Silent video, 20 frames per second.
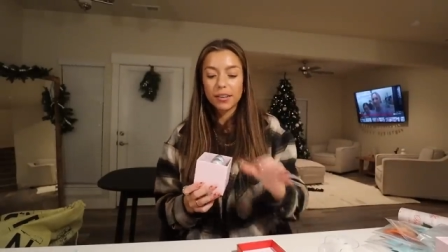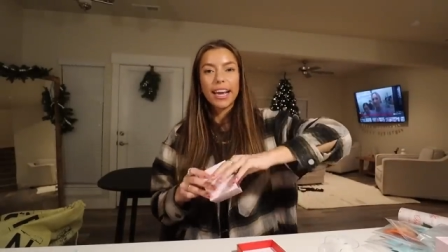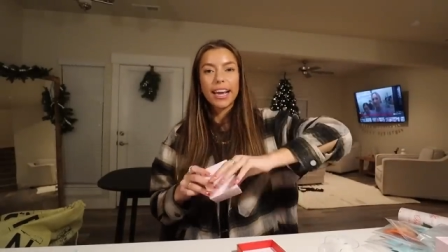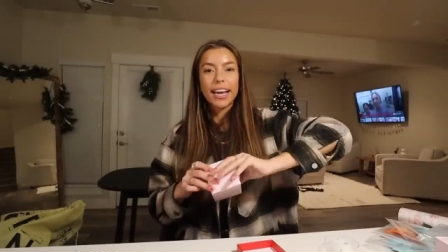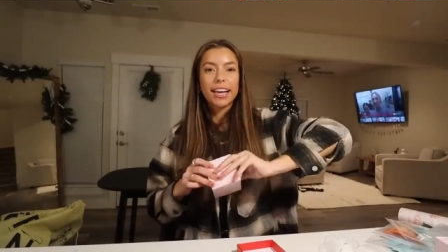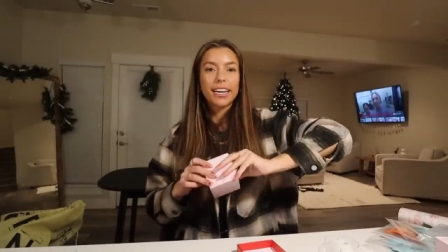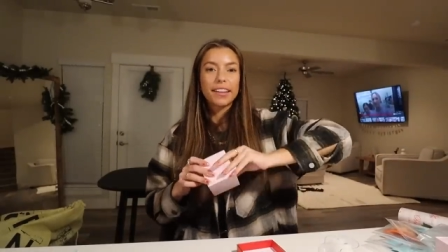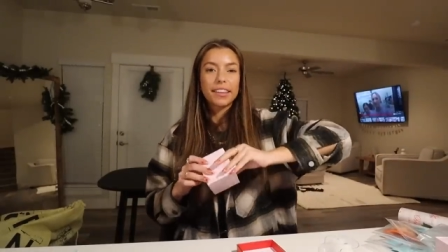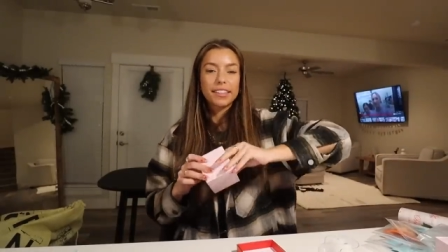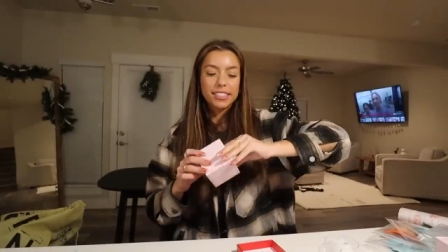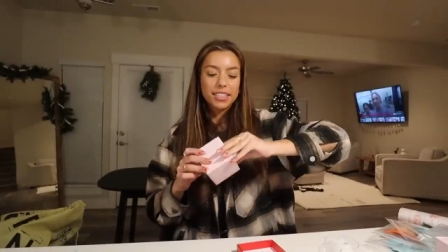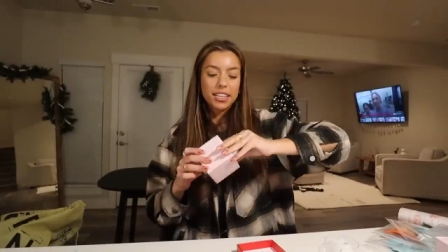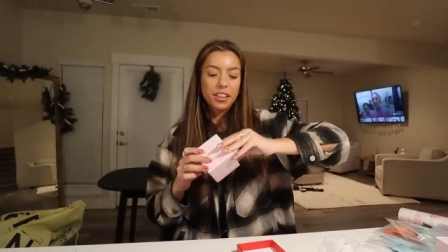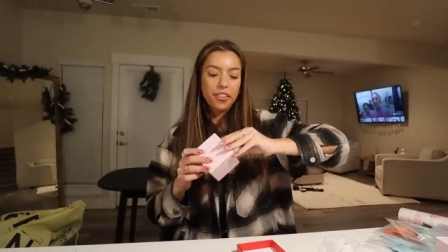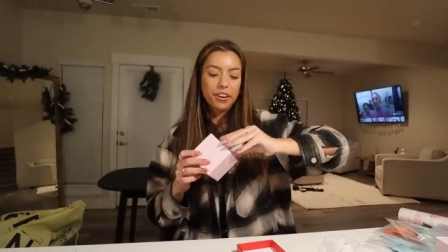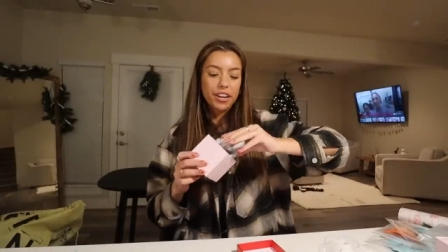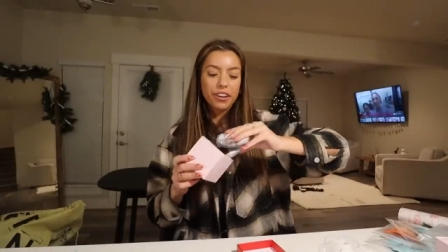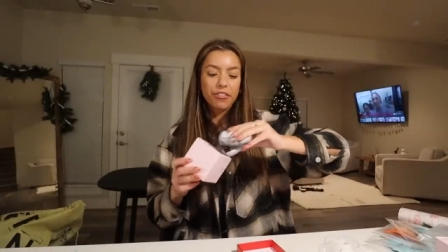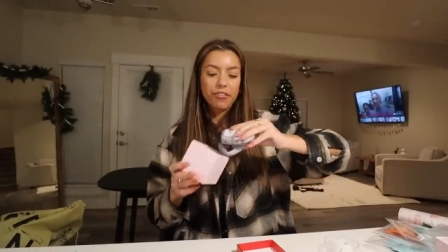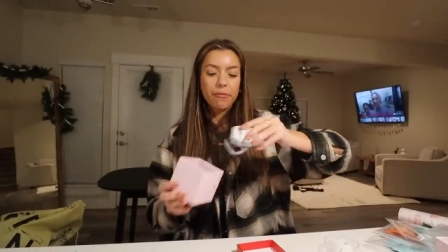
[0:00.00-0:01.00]
and this is
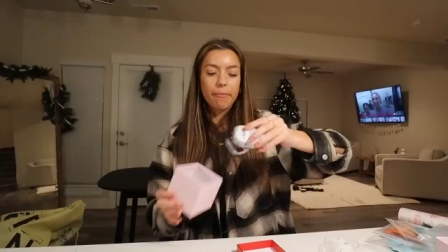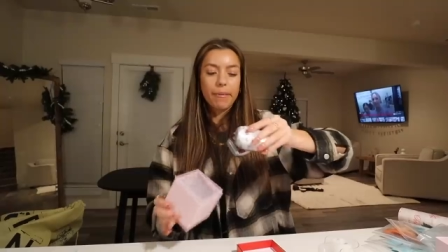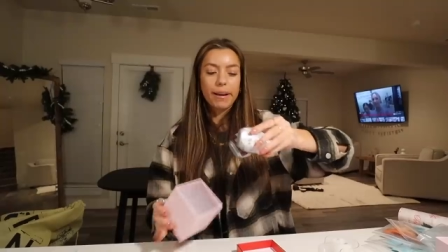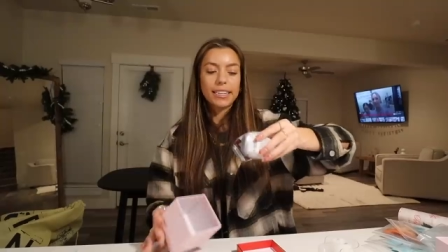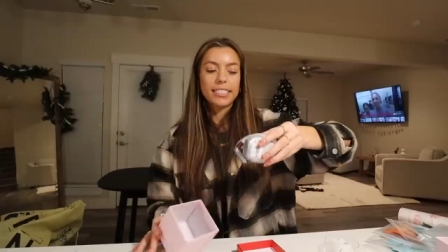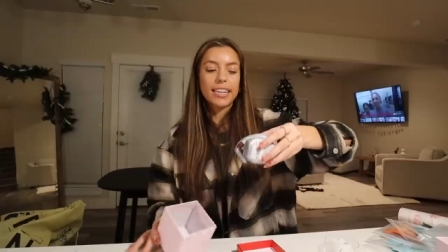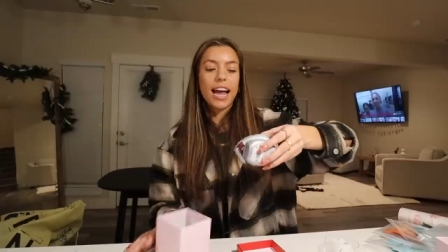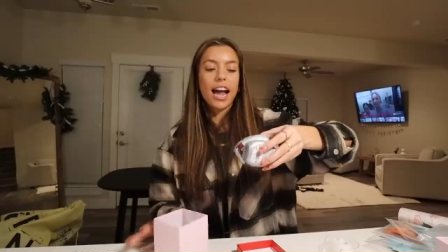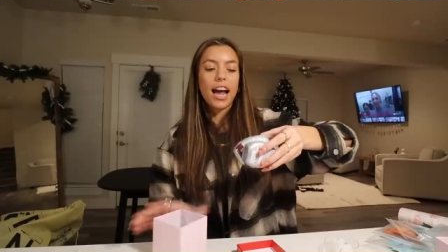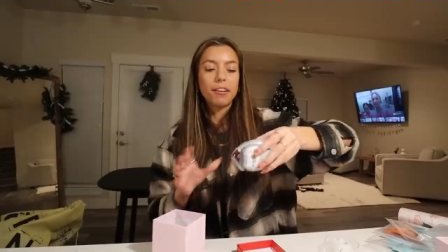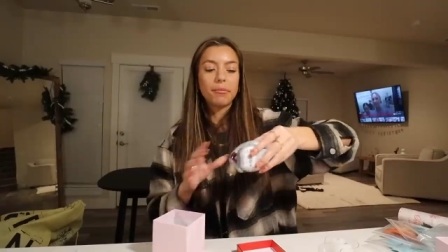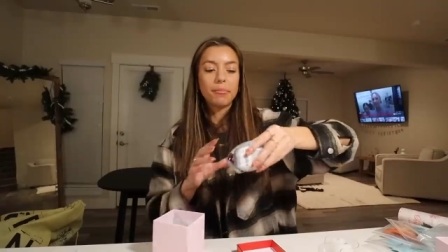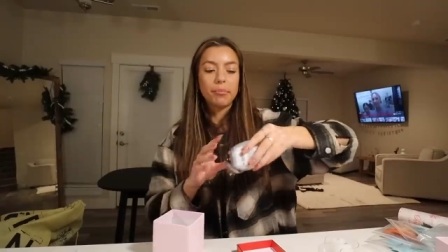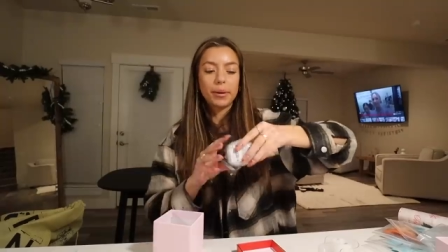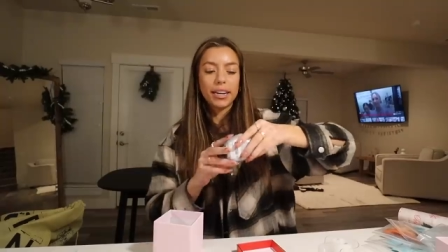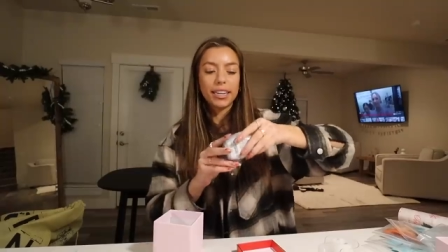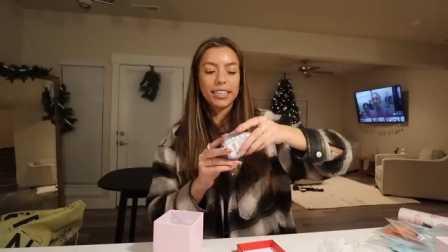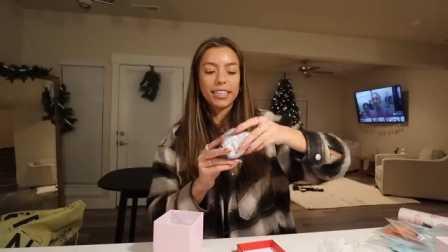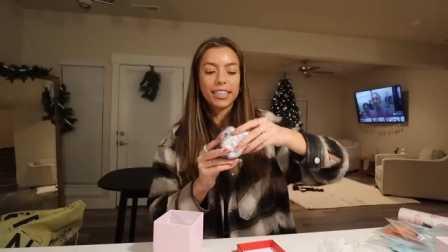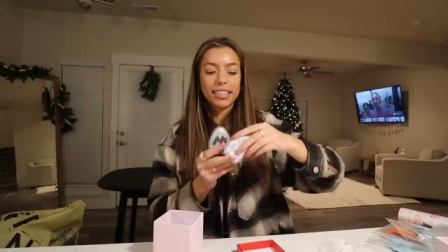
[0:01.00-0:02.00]
another gift for my dad, but